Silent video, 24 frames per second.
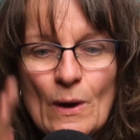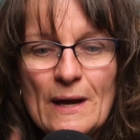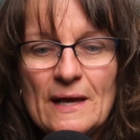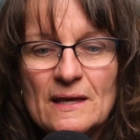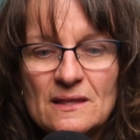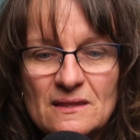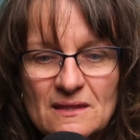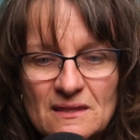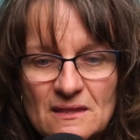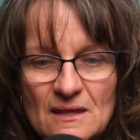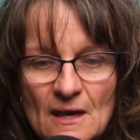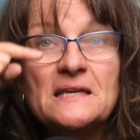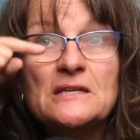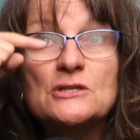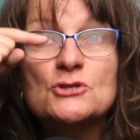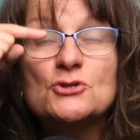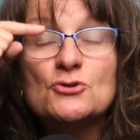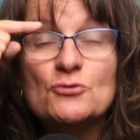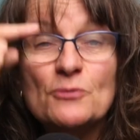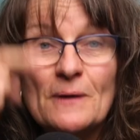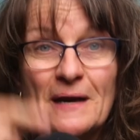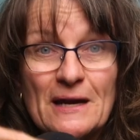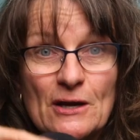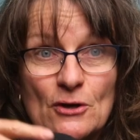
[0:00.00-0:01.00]
with the
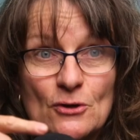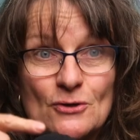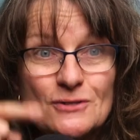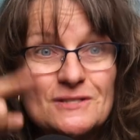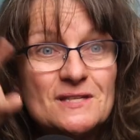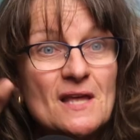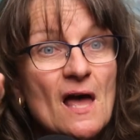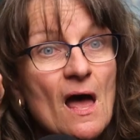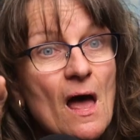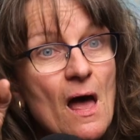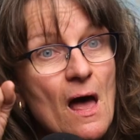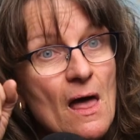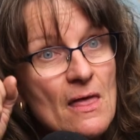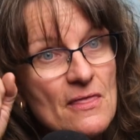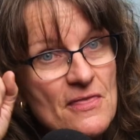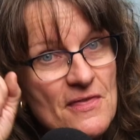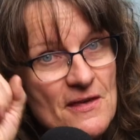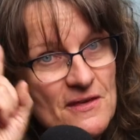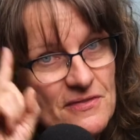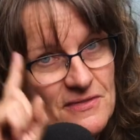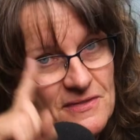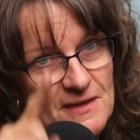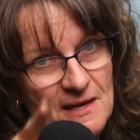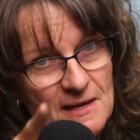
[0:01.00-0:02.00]
triggers,
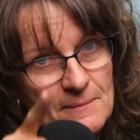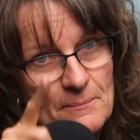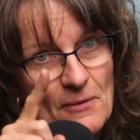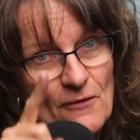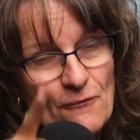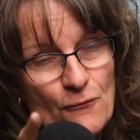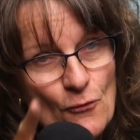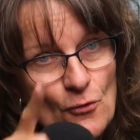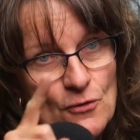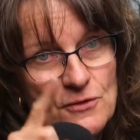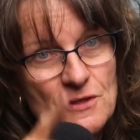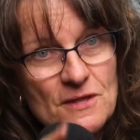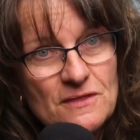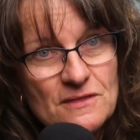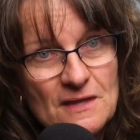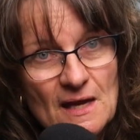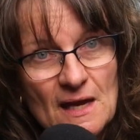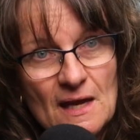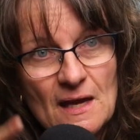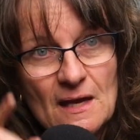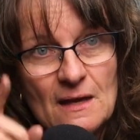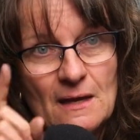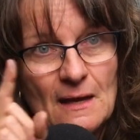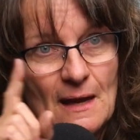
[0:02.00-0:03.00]
the thing before the
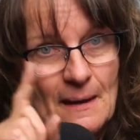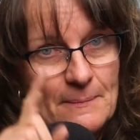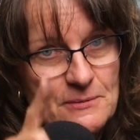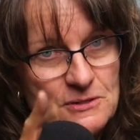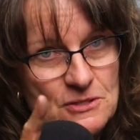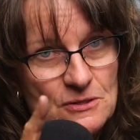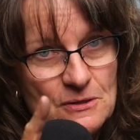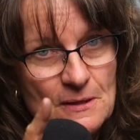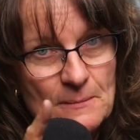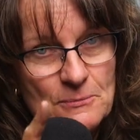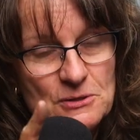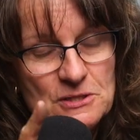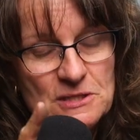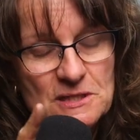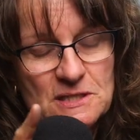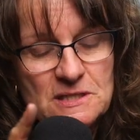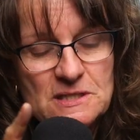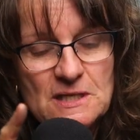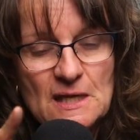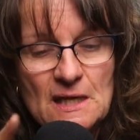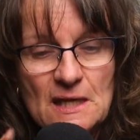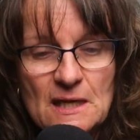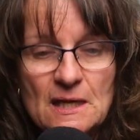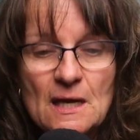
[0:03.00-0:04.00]
thing, episode number
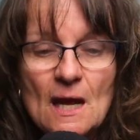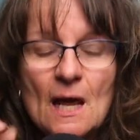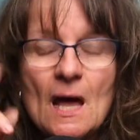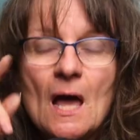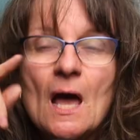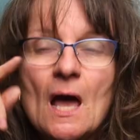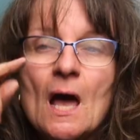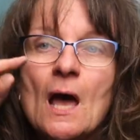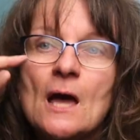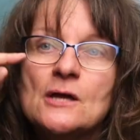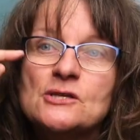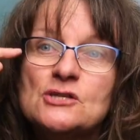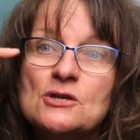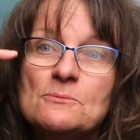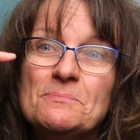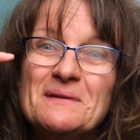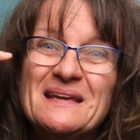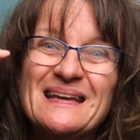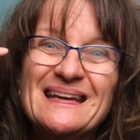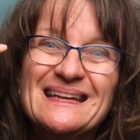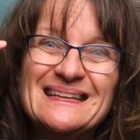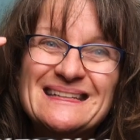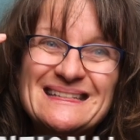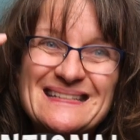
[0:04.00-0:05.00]
16, to
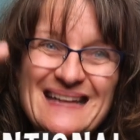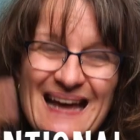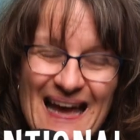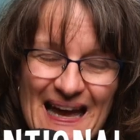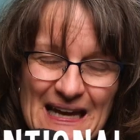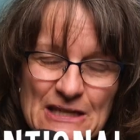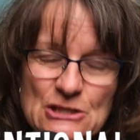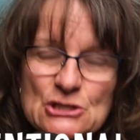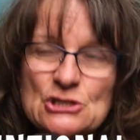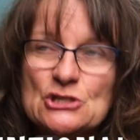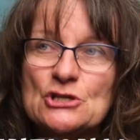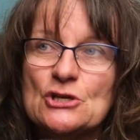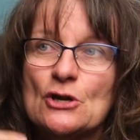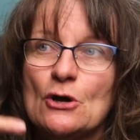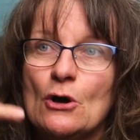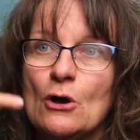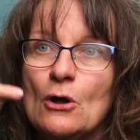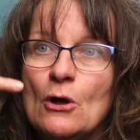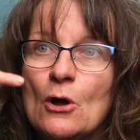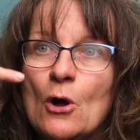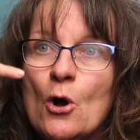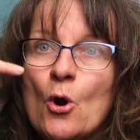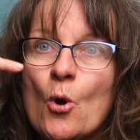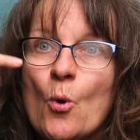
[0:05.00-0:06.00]
be
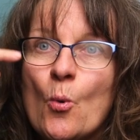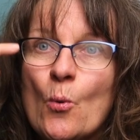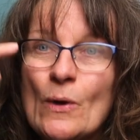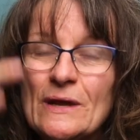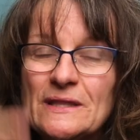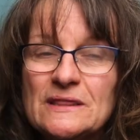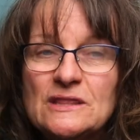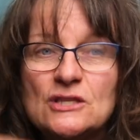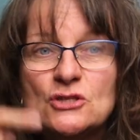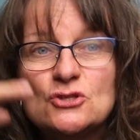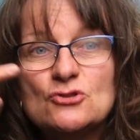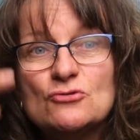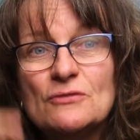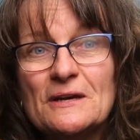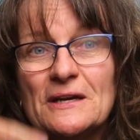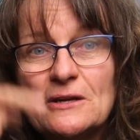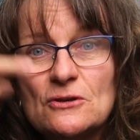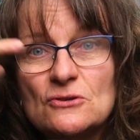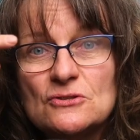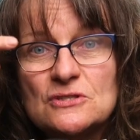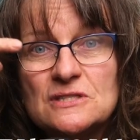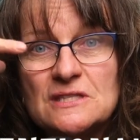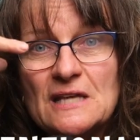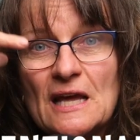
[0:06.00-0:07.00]
intentional with the
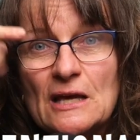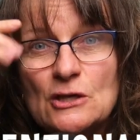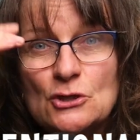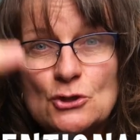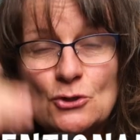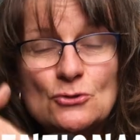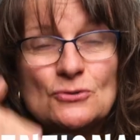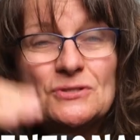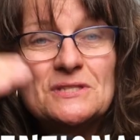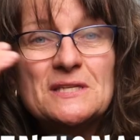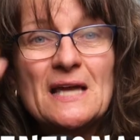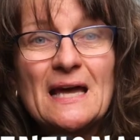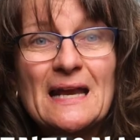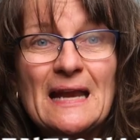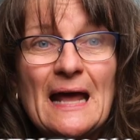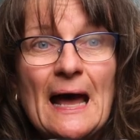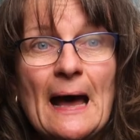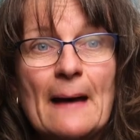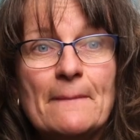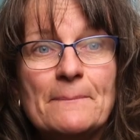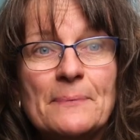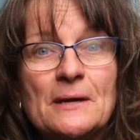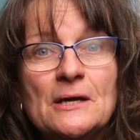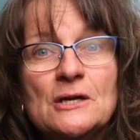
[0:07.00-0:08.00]
triggers that you set
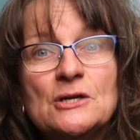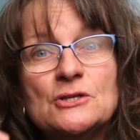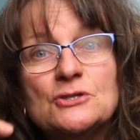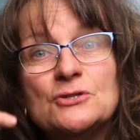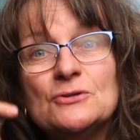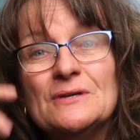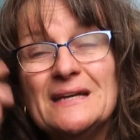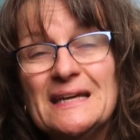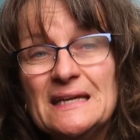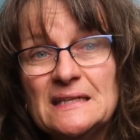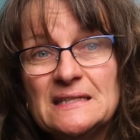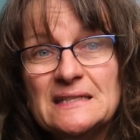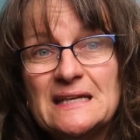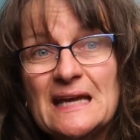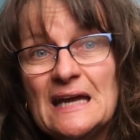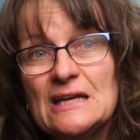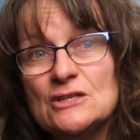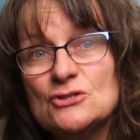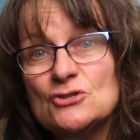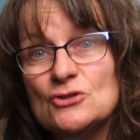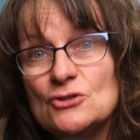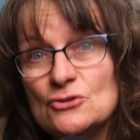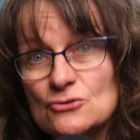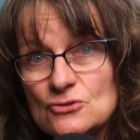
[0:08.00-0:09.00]
up to
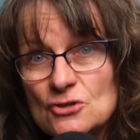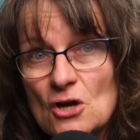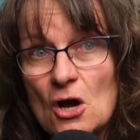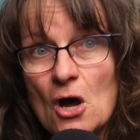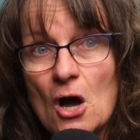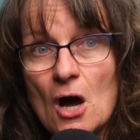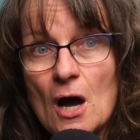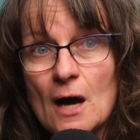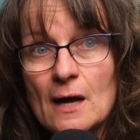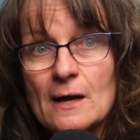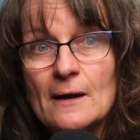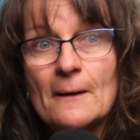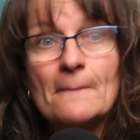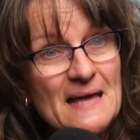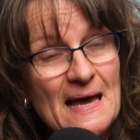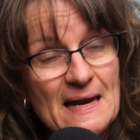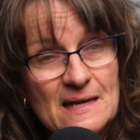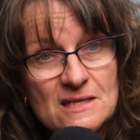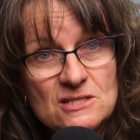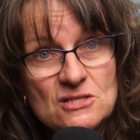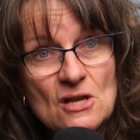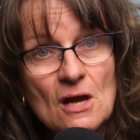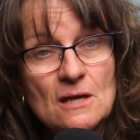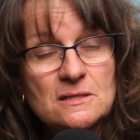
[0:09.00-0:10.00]
indicate to your dog that
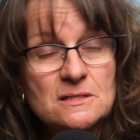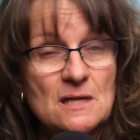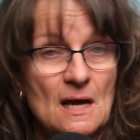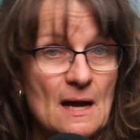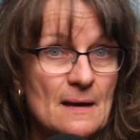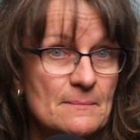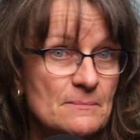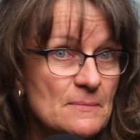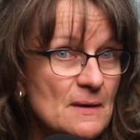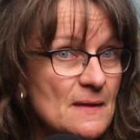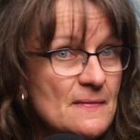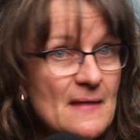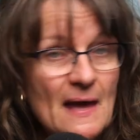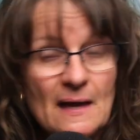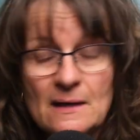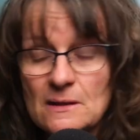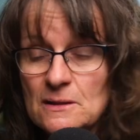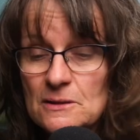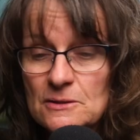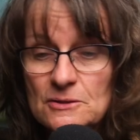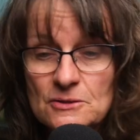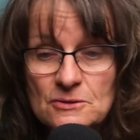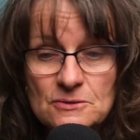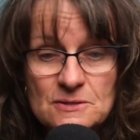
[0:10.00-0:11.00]
is dog time. And that
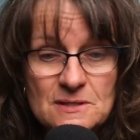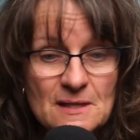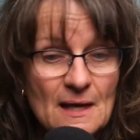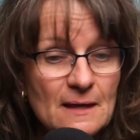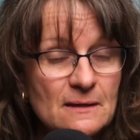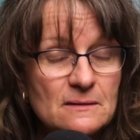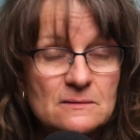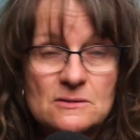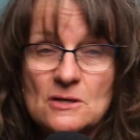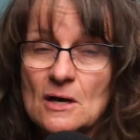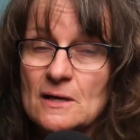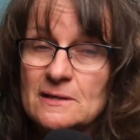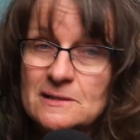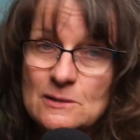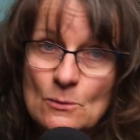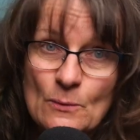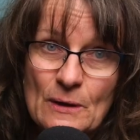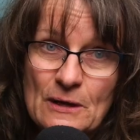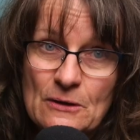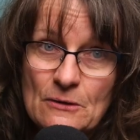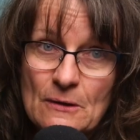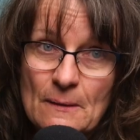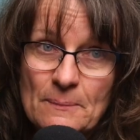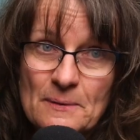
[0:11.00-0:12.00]
includes like dogs that
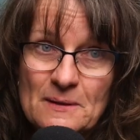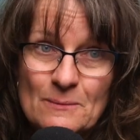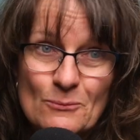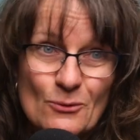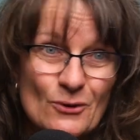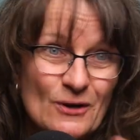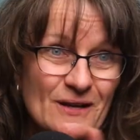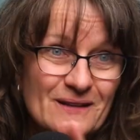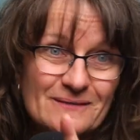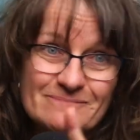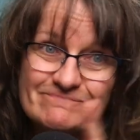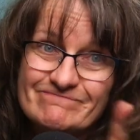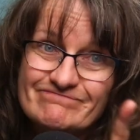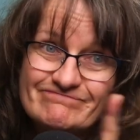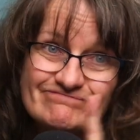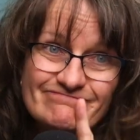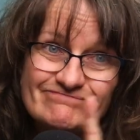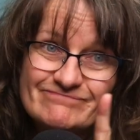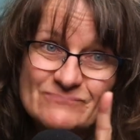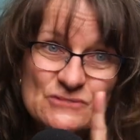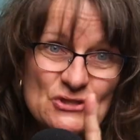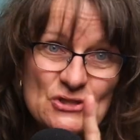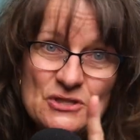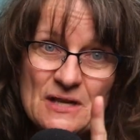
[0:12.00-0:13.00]
wake you up in the morning.
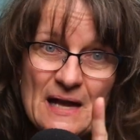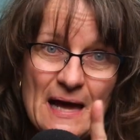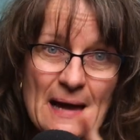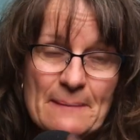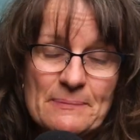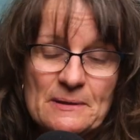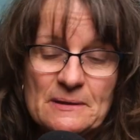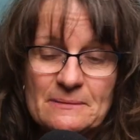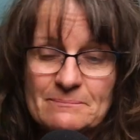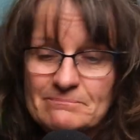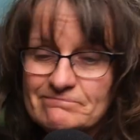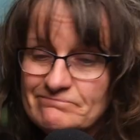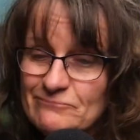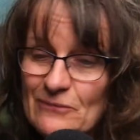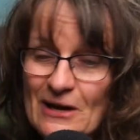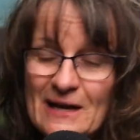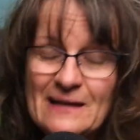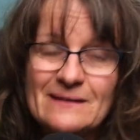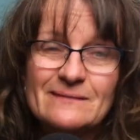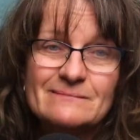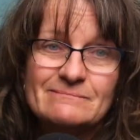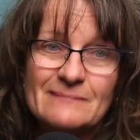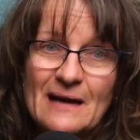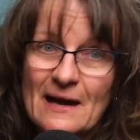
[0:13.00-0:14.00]
Shouldn't happen,
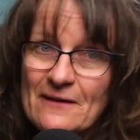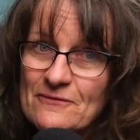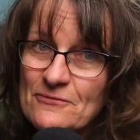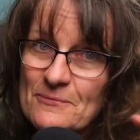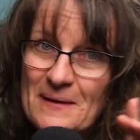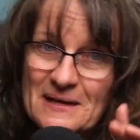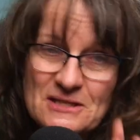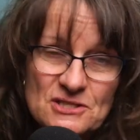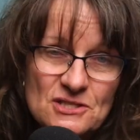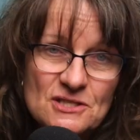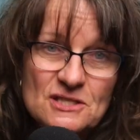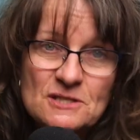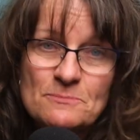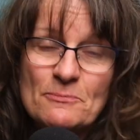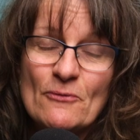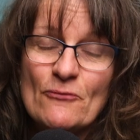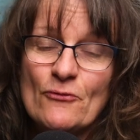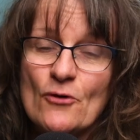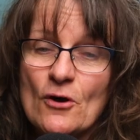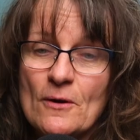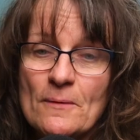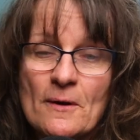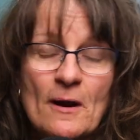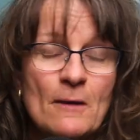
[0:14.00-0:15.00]
right? I've mentioned this
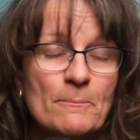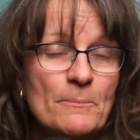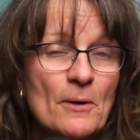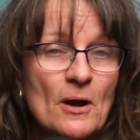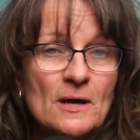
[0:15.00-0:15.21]
before on our